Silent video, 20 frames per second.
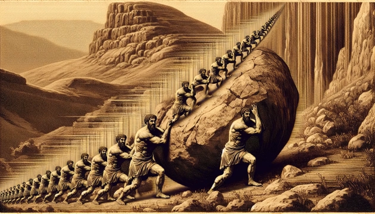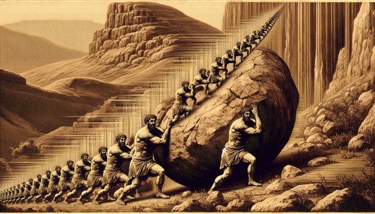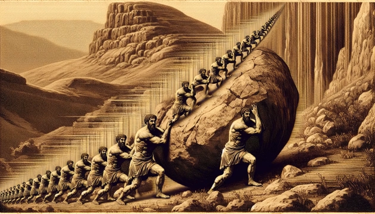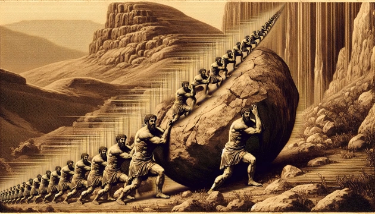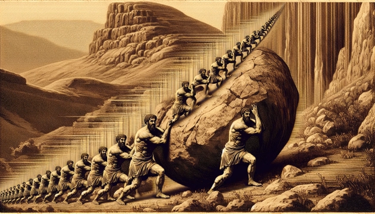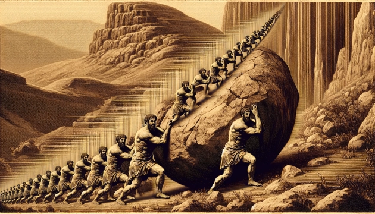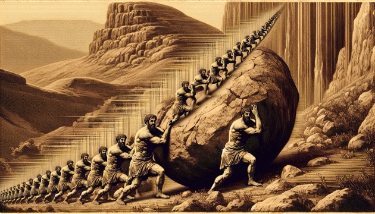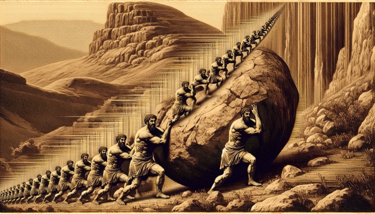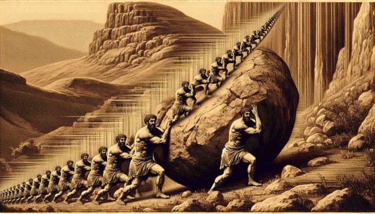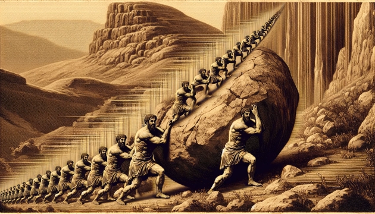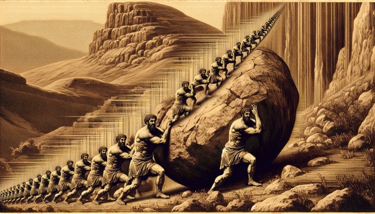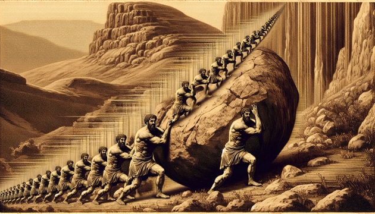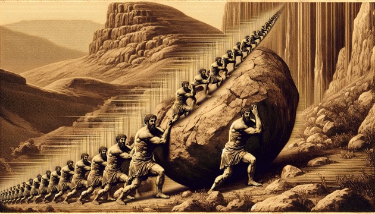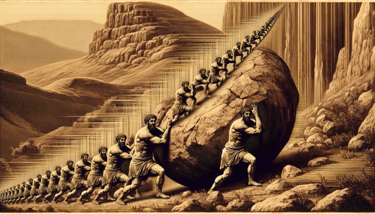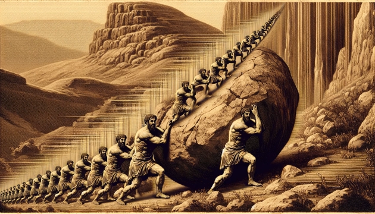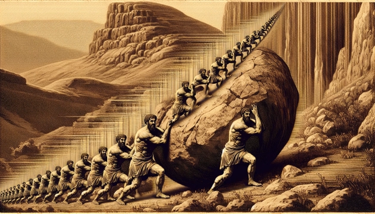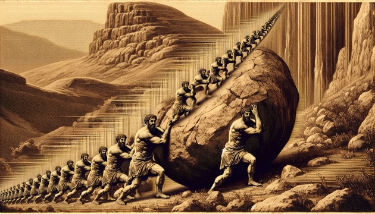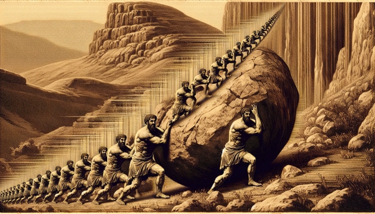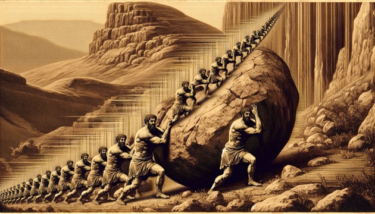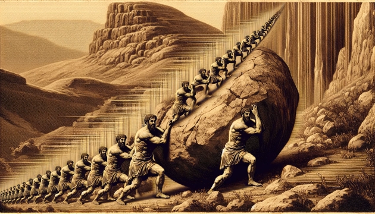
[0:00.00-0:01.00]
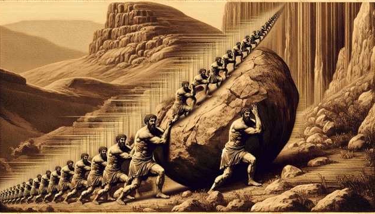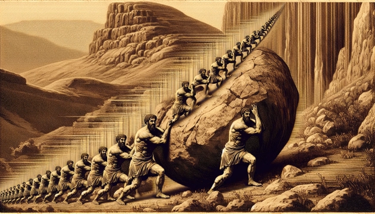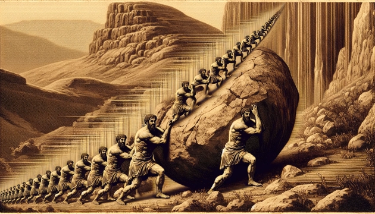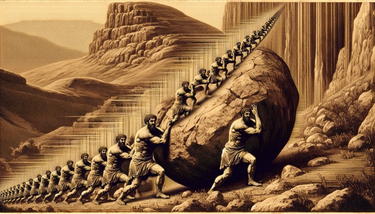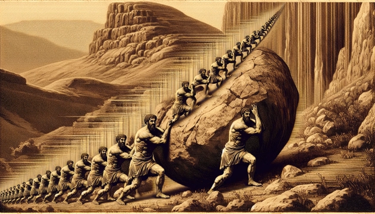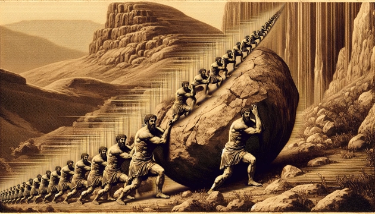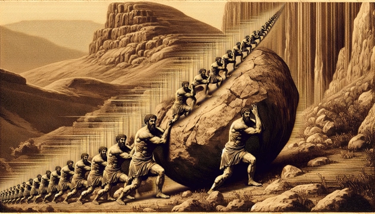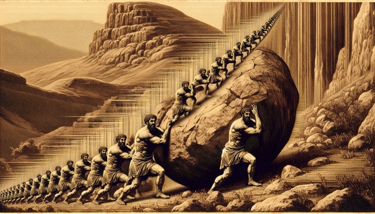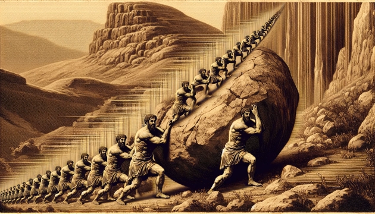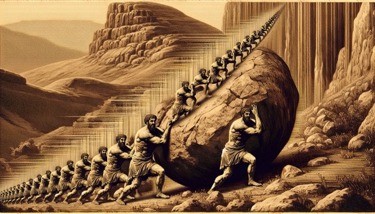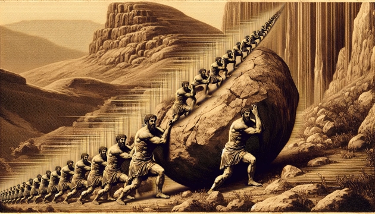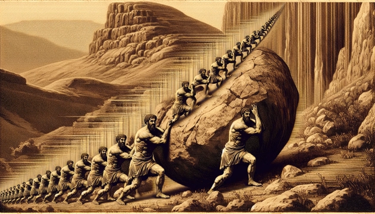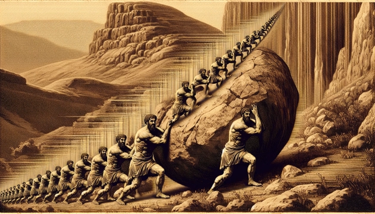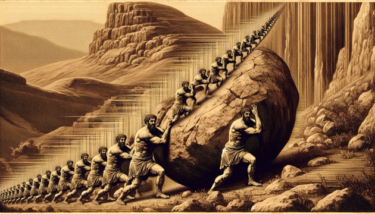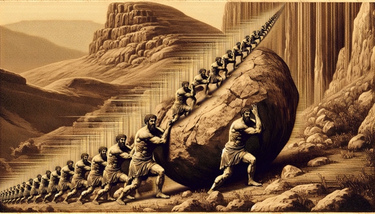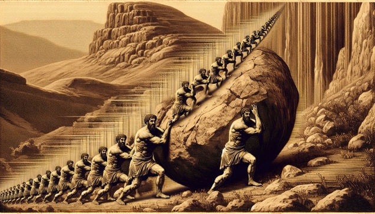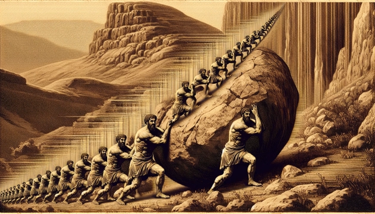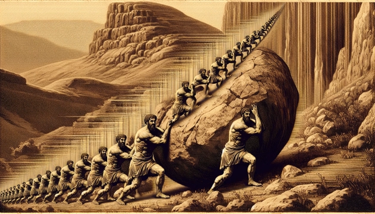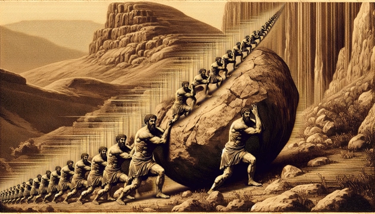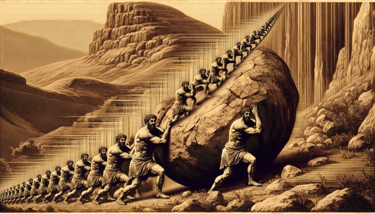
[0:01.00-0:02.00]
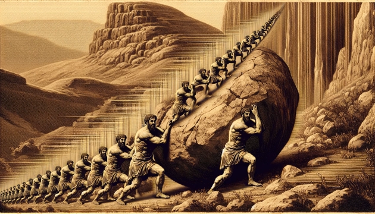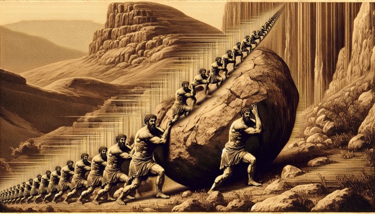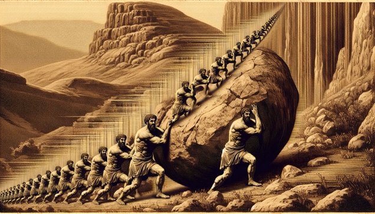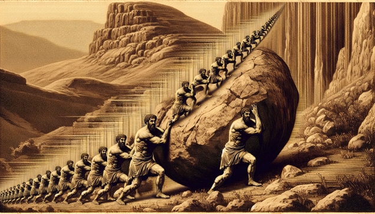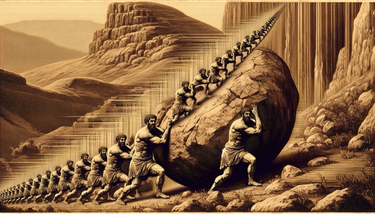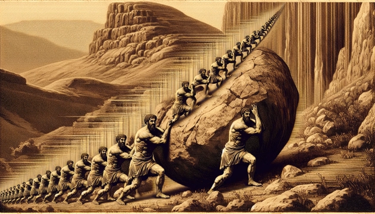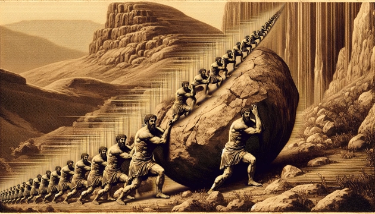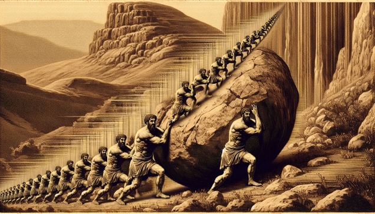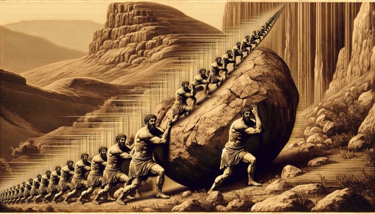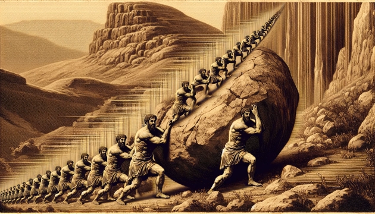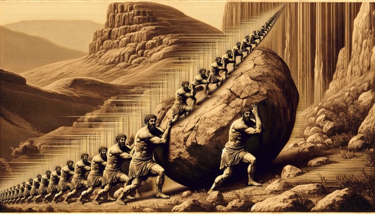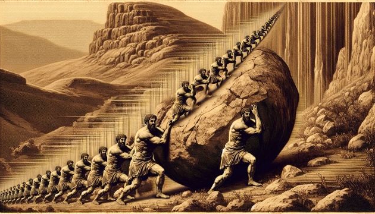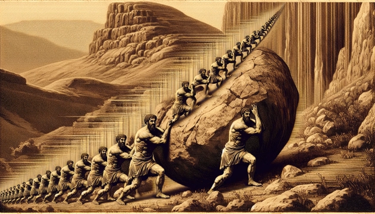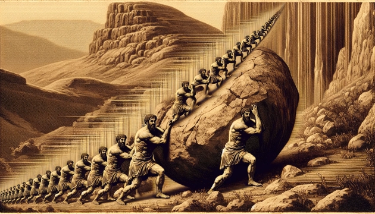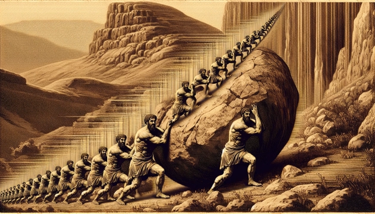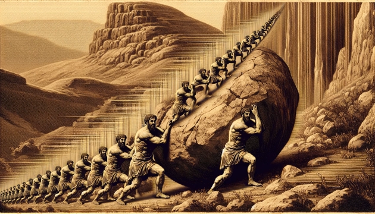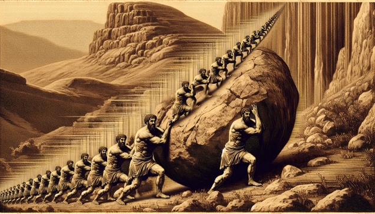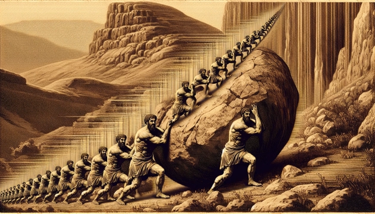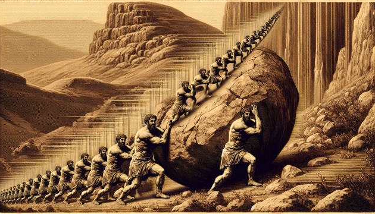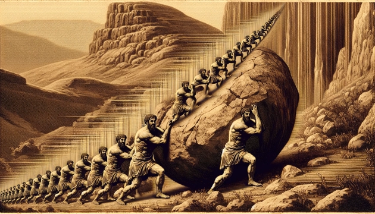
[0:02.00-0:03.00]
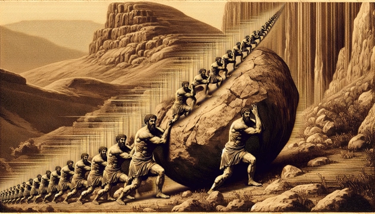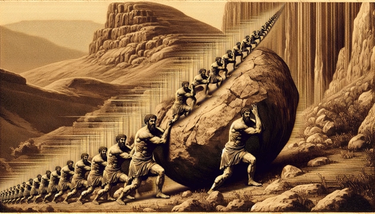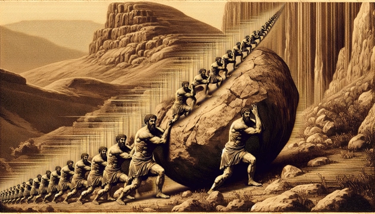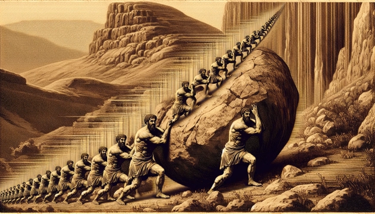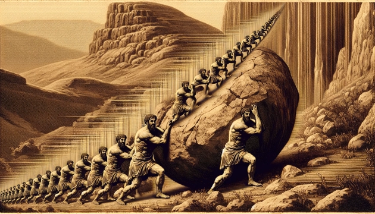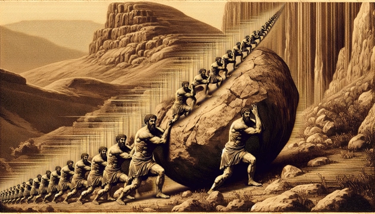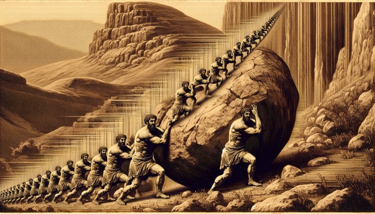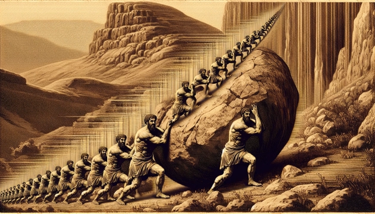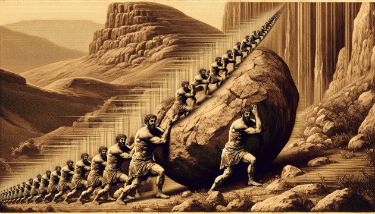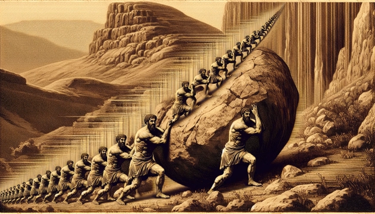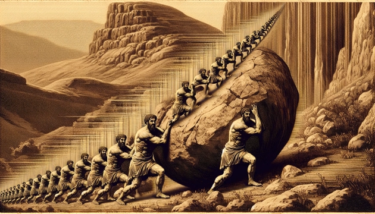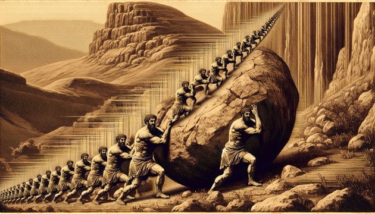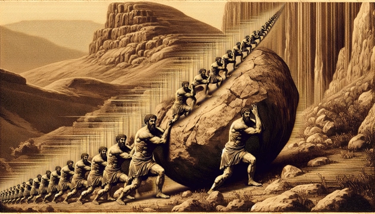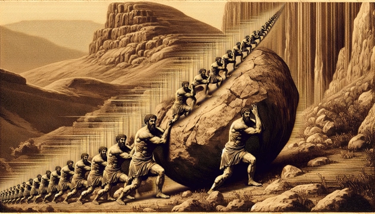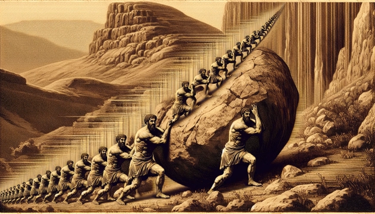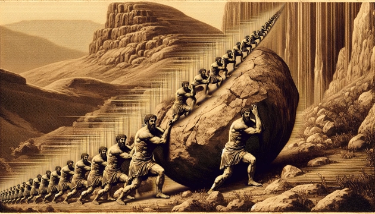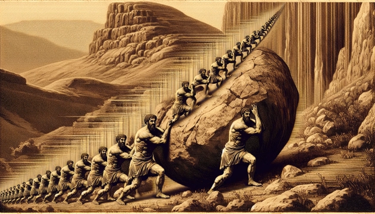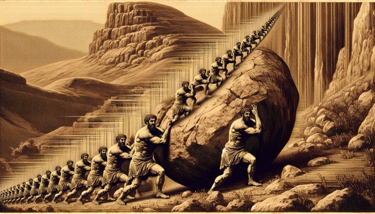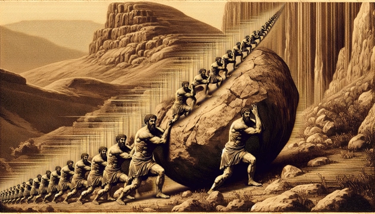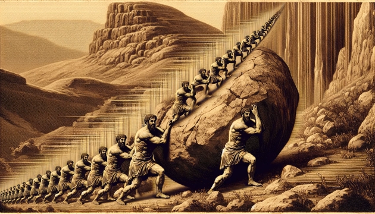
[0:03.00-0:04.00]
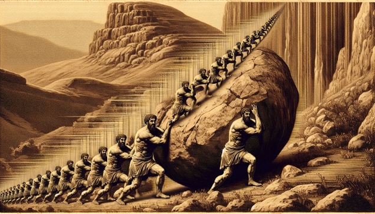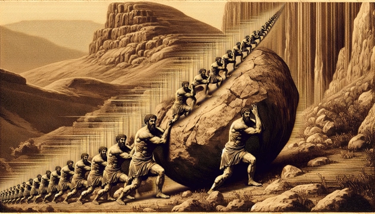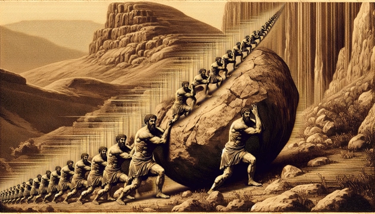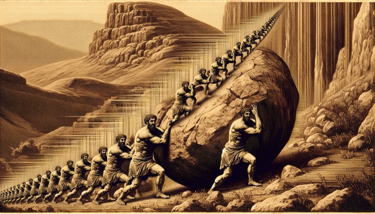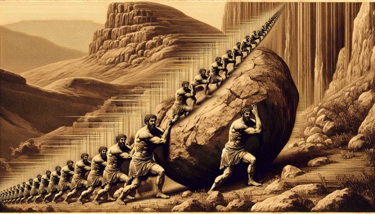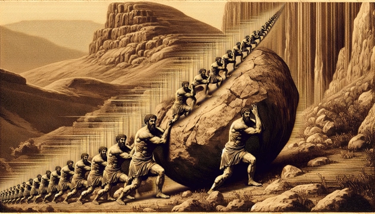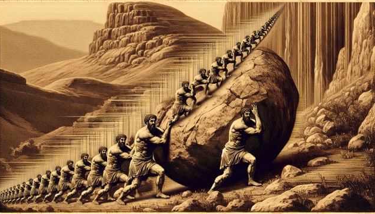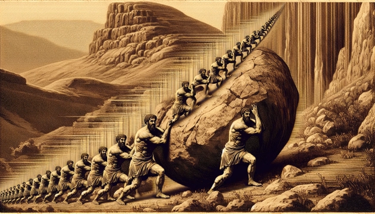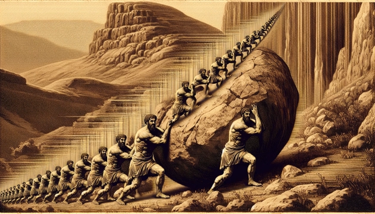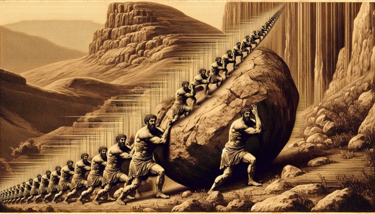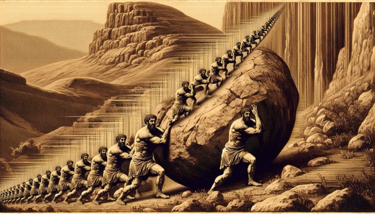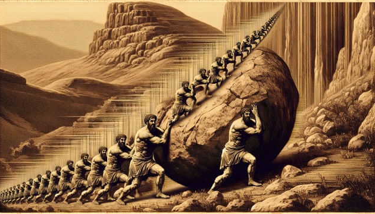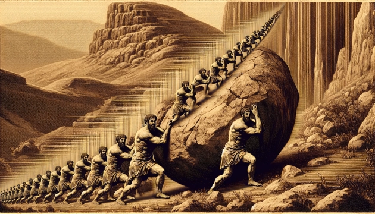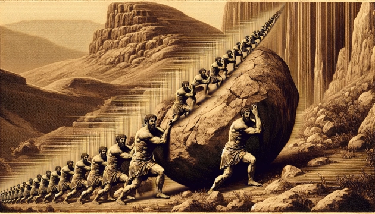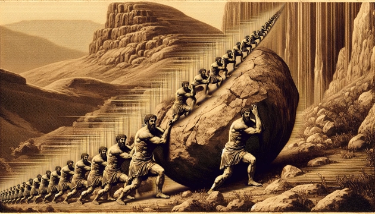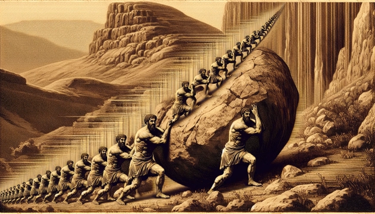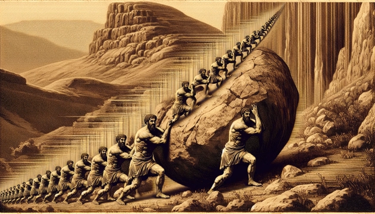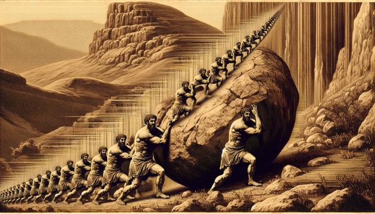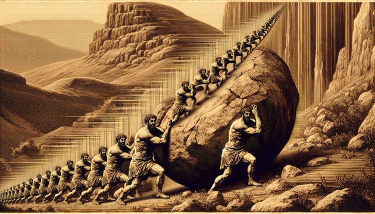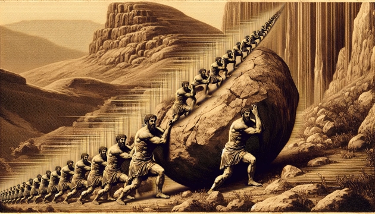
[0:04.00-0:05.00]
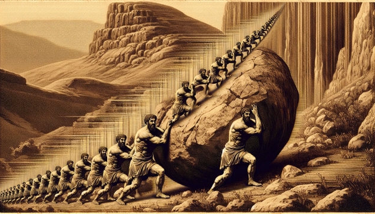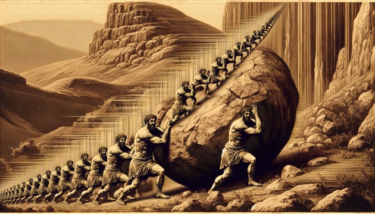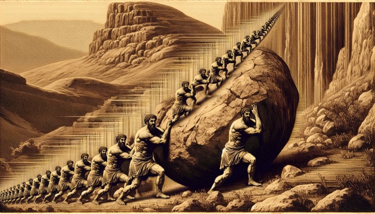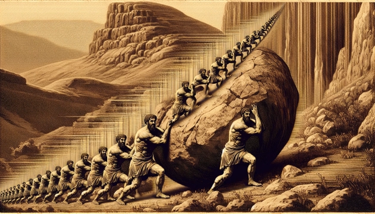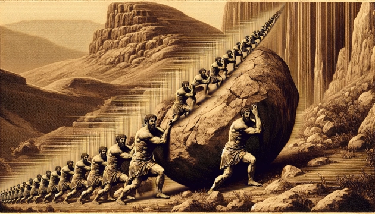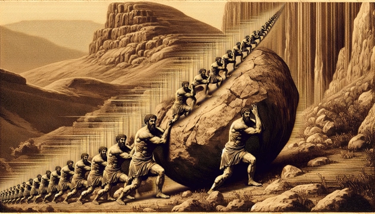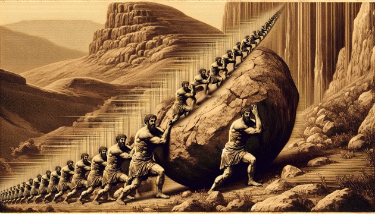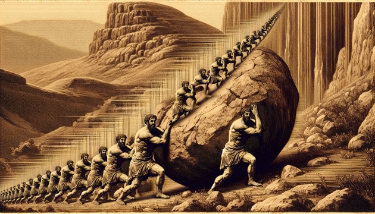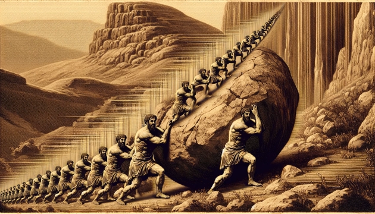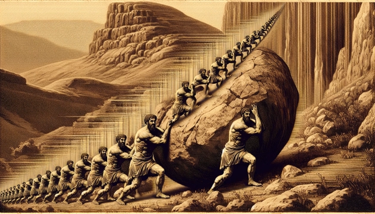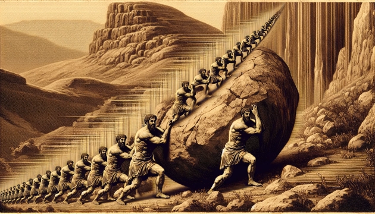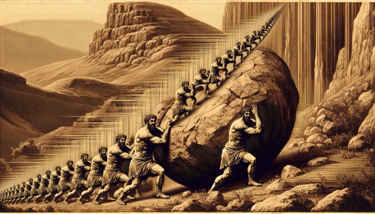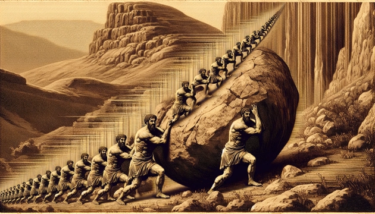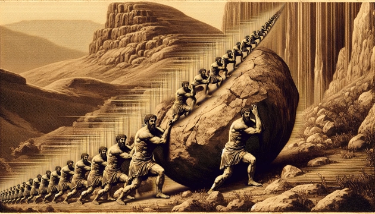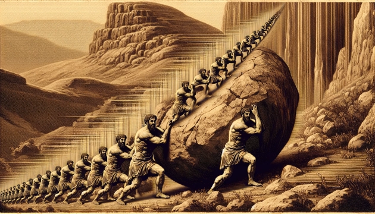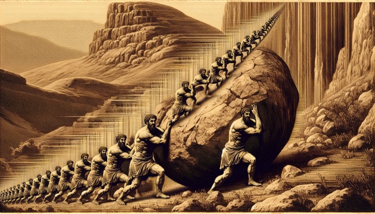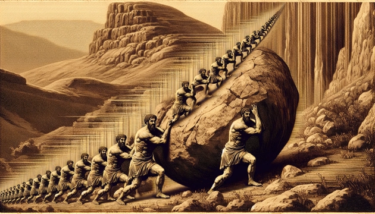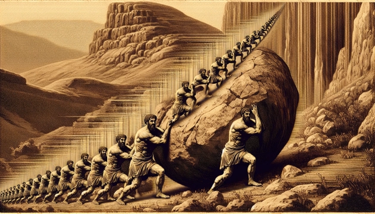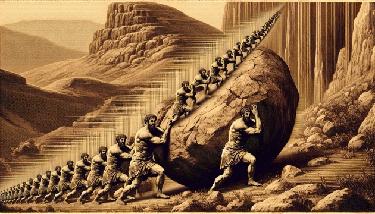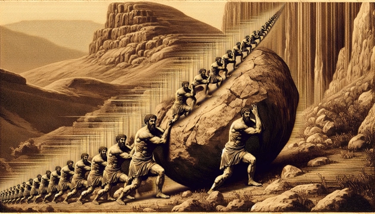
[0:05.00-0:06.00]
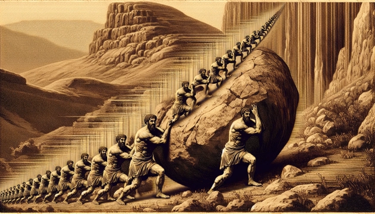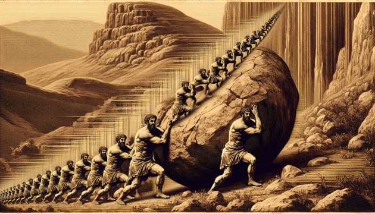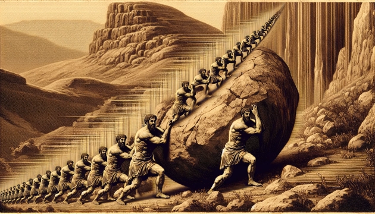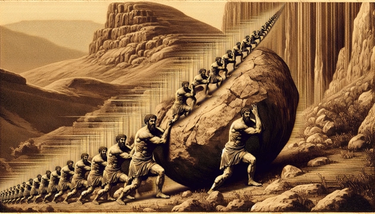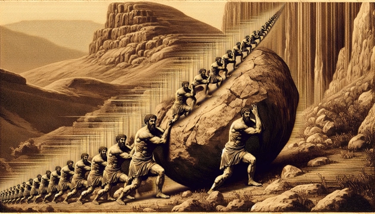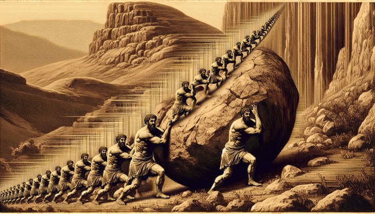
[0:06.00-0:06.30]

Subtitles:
(no speaker visible)